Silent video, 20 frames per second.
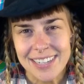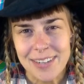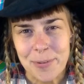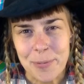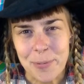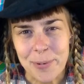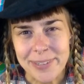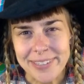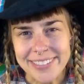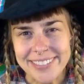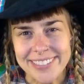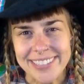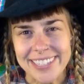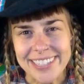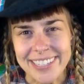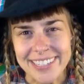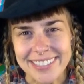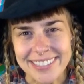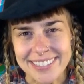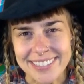What is
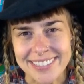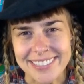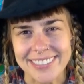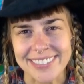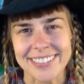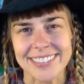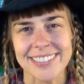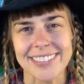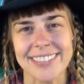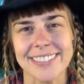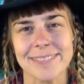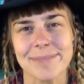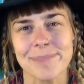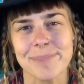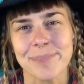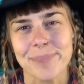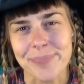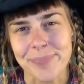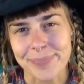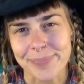the answer
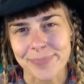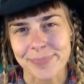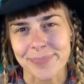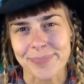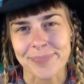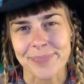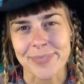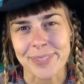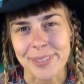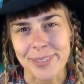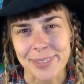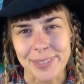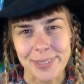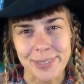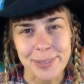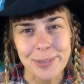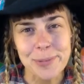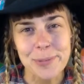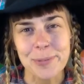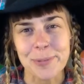
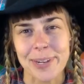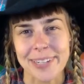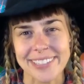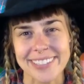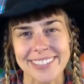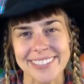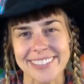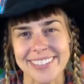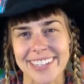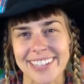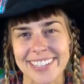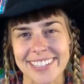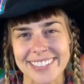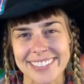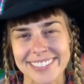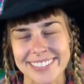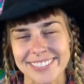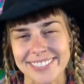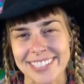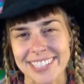you
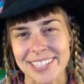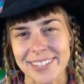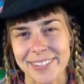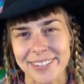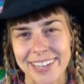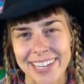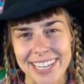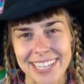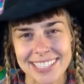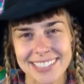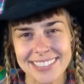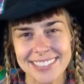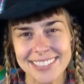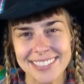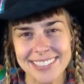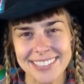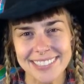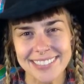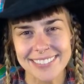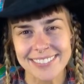recognize when you
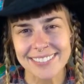ask,